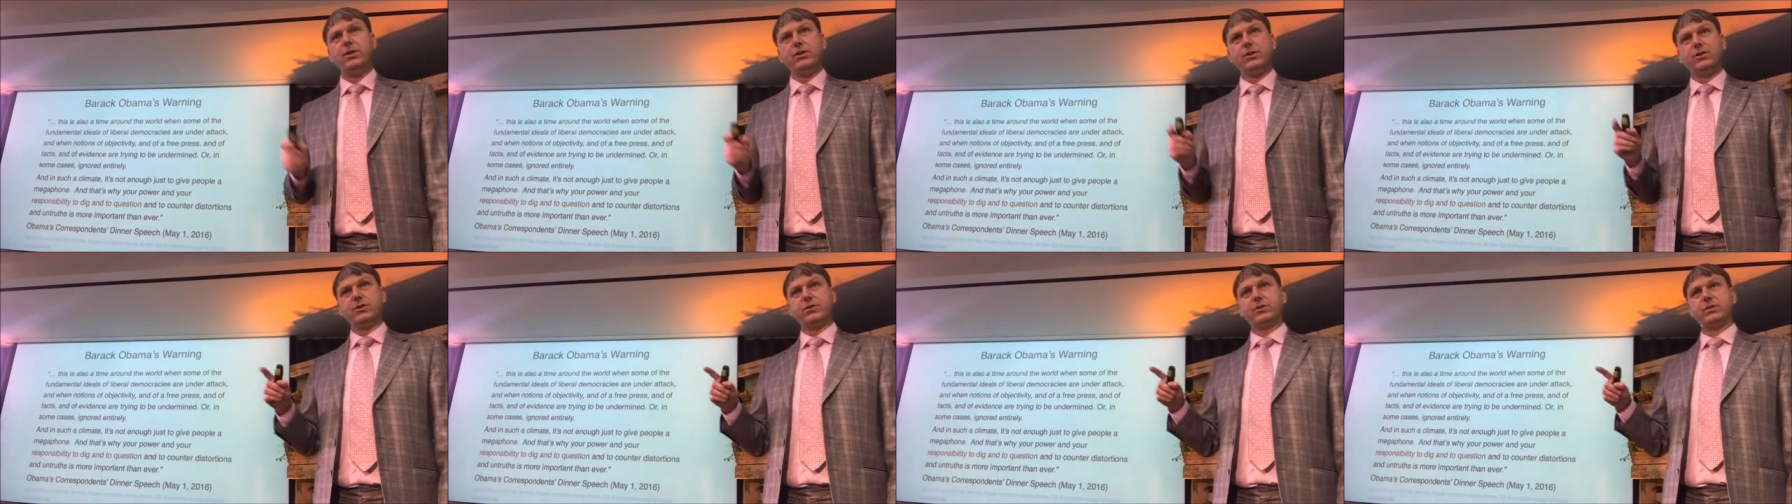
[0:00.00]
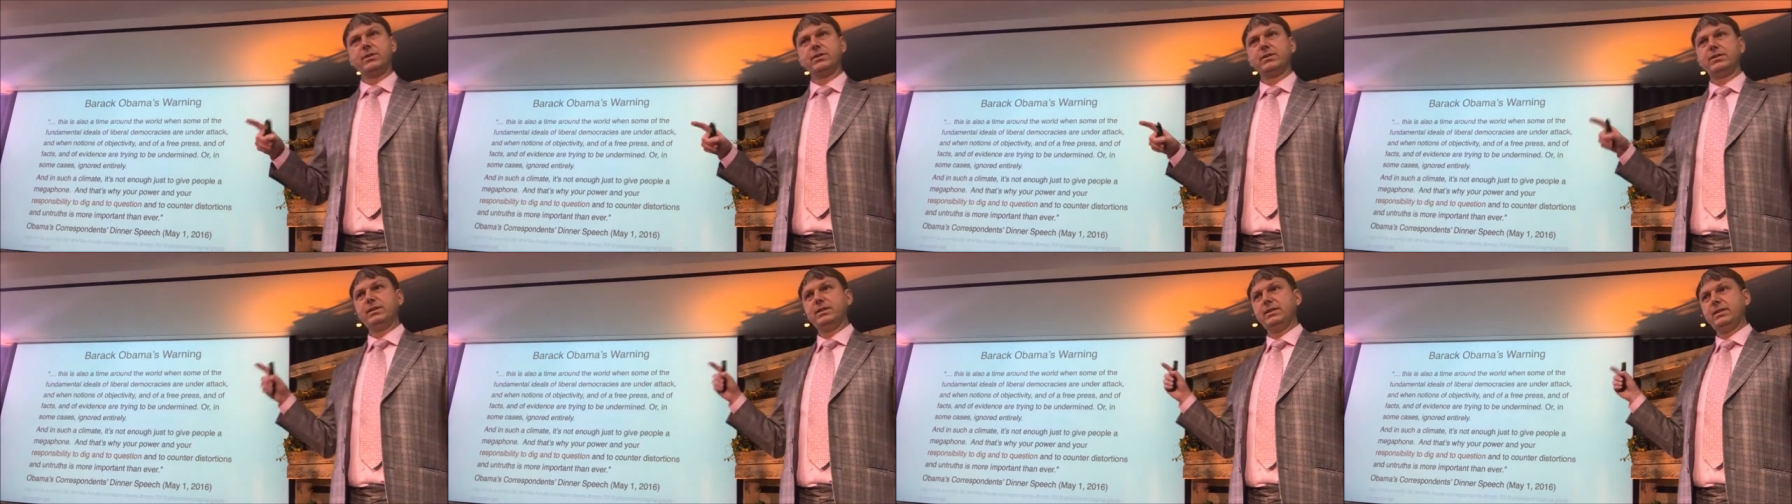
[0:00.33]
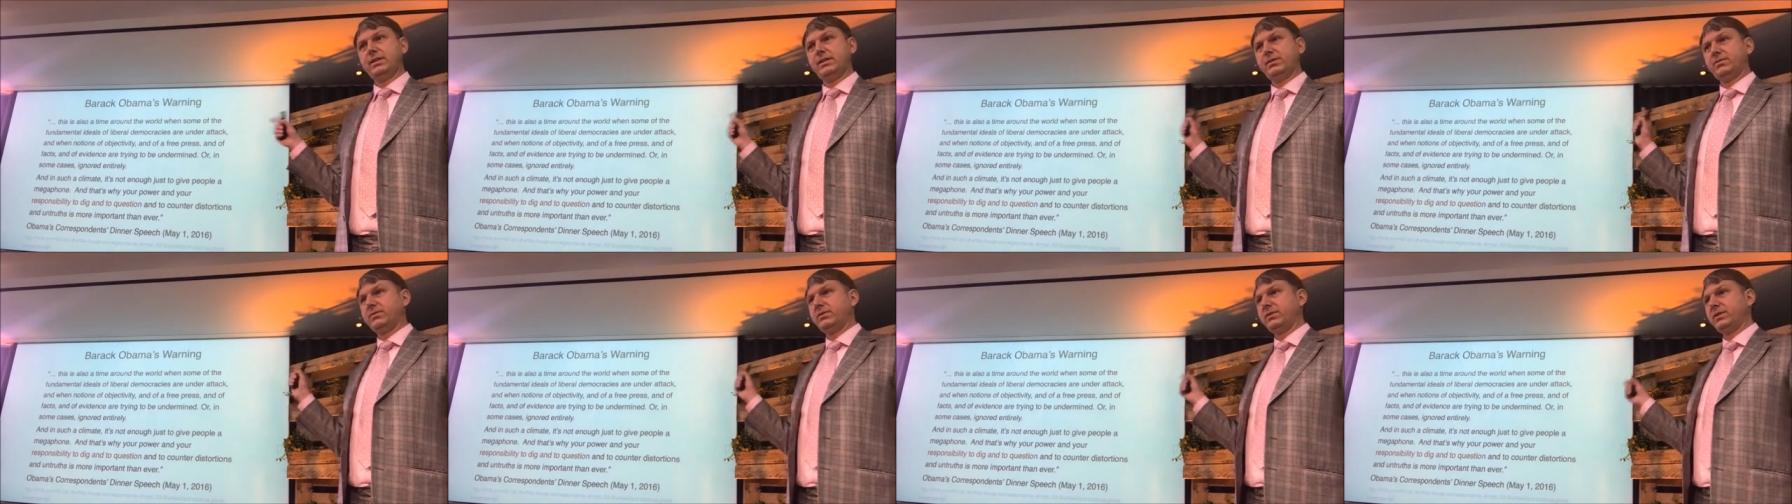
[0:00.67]
Shortly
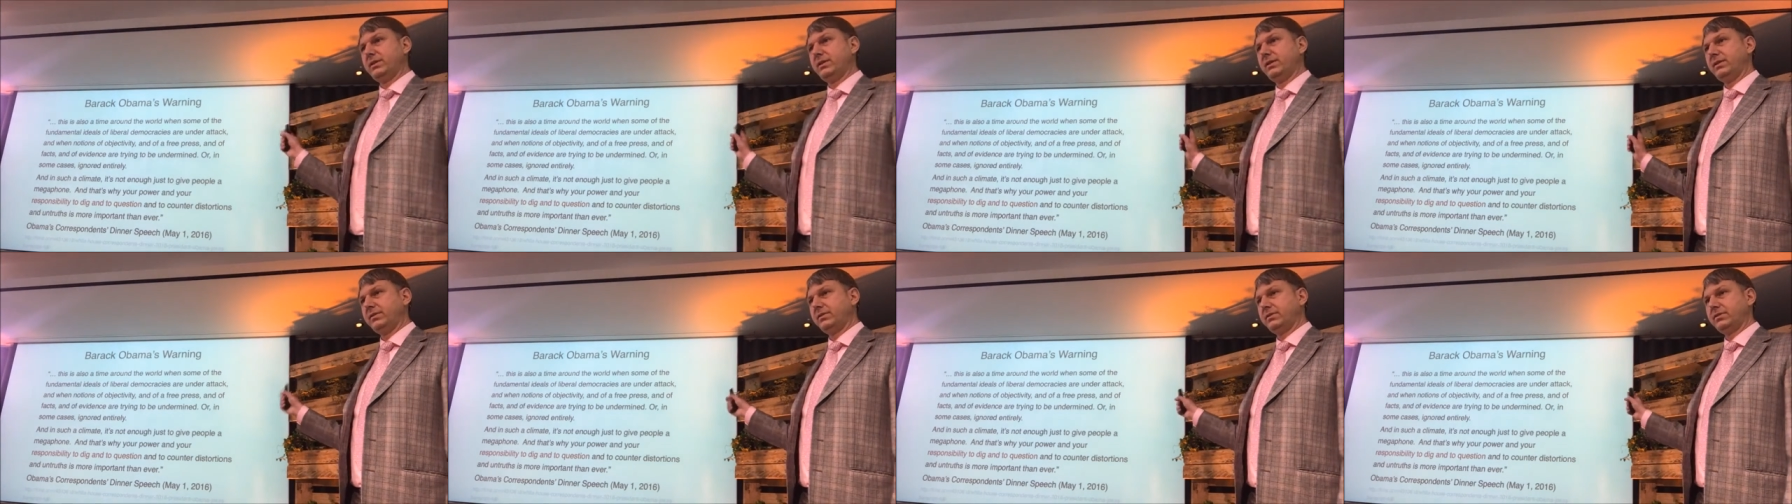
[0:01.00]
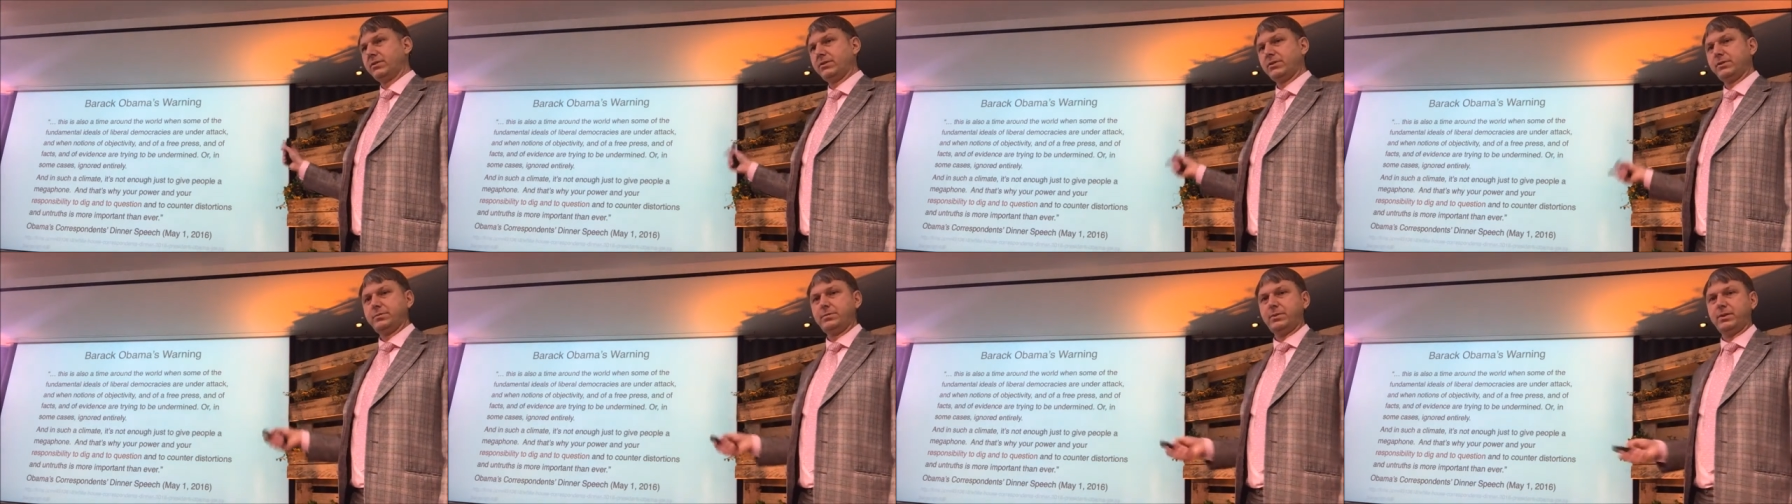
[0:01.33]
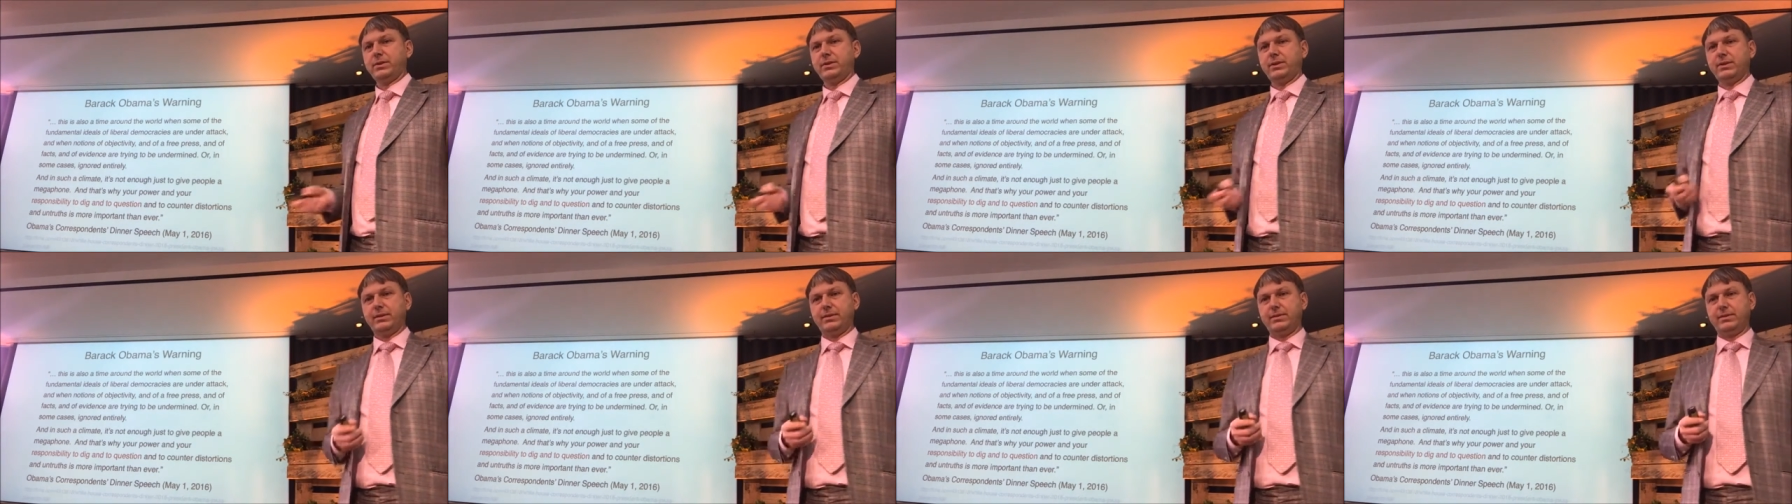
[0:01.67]
after his
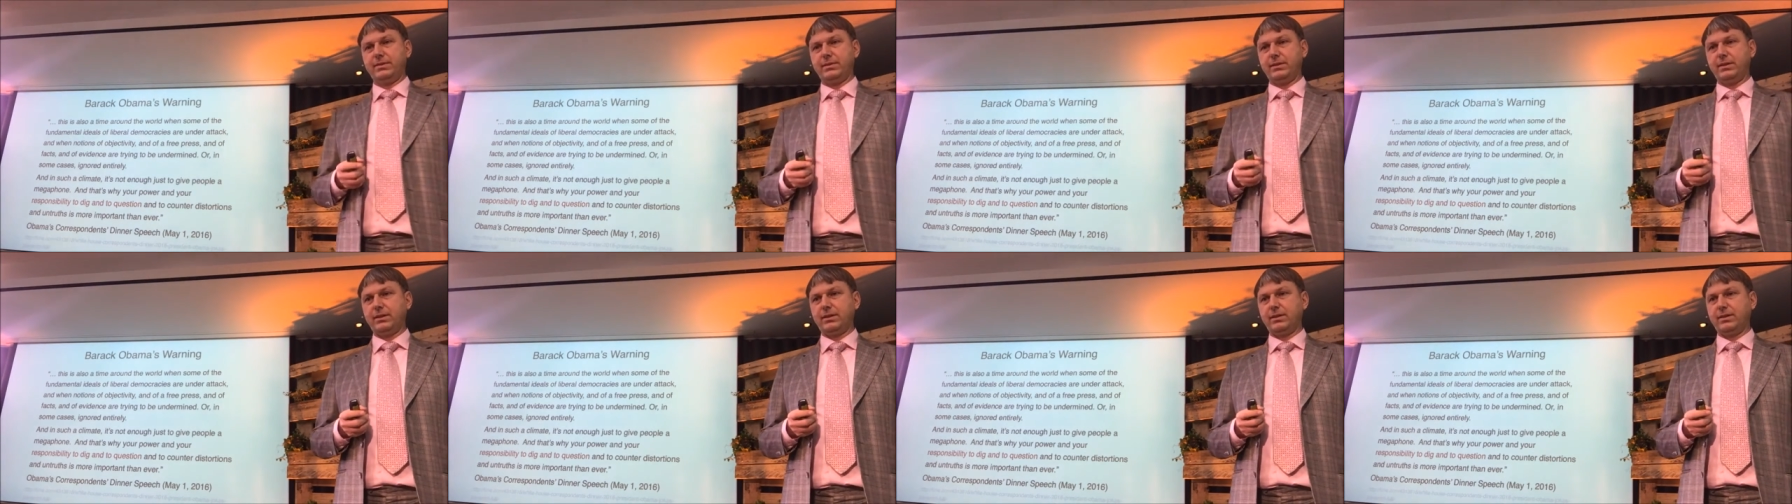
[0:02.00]
correspondence